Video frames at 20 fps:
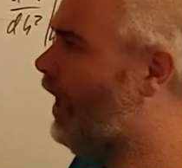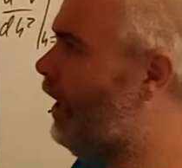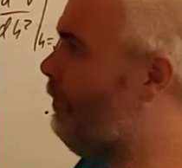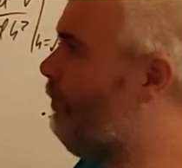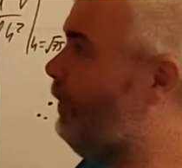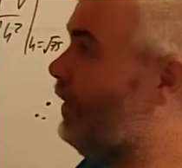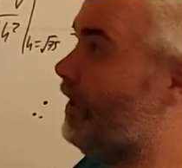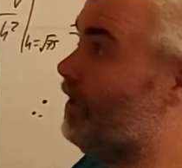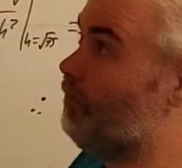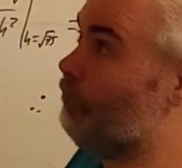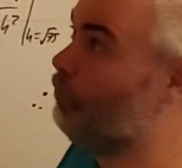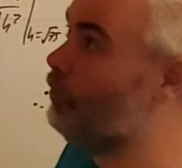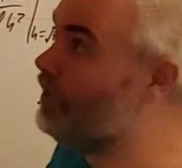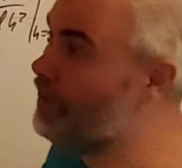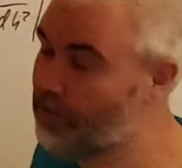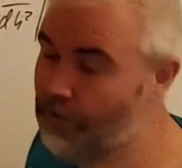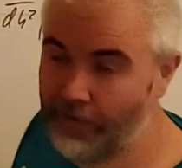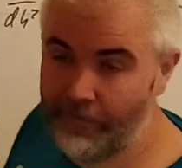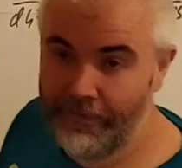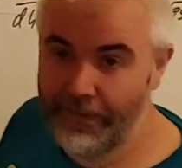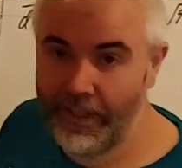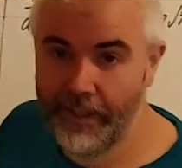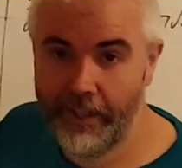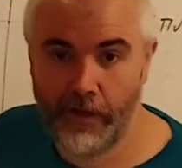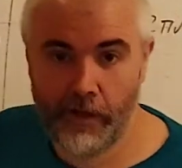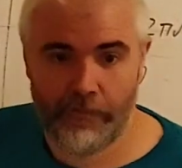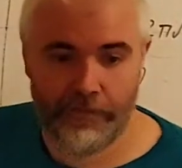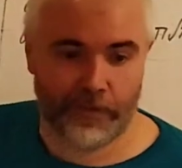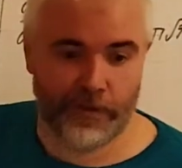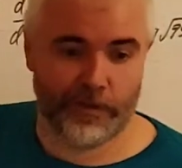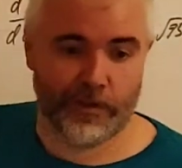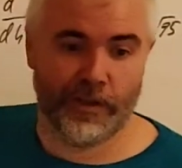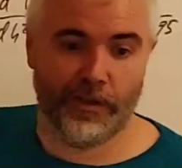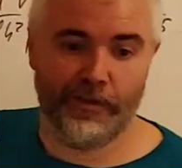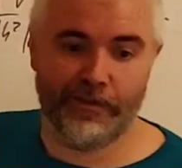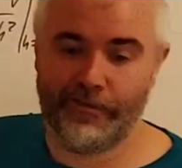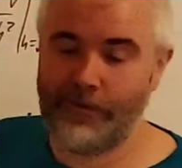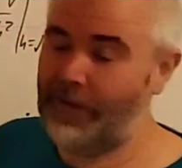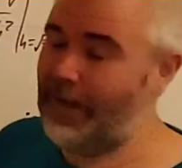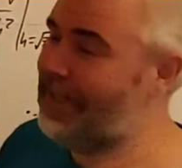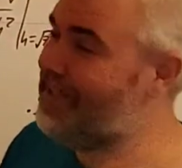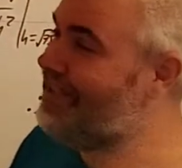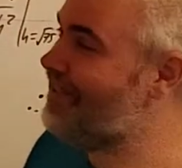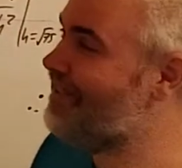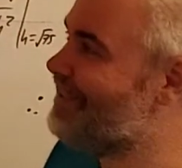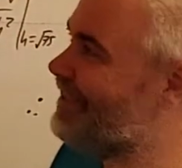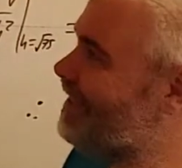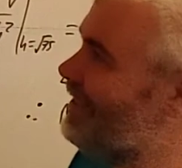I might redo the video if there's enough questions